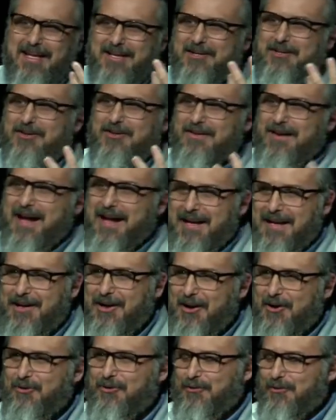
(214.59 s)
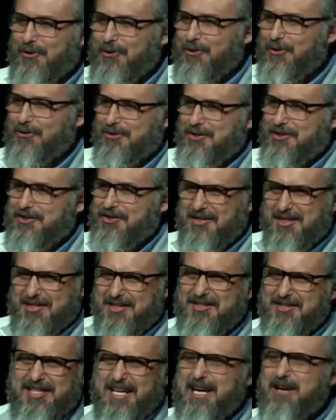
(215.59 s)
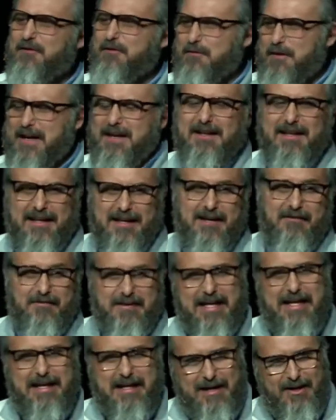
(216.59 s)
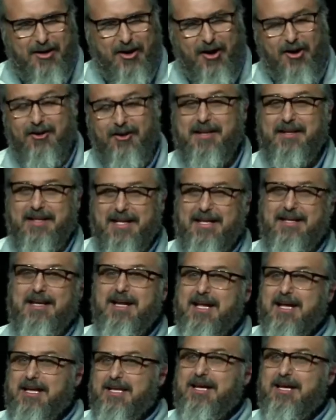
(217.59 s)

and and then you got to go through just the sick feeling of getting caught,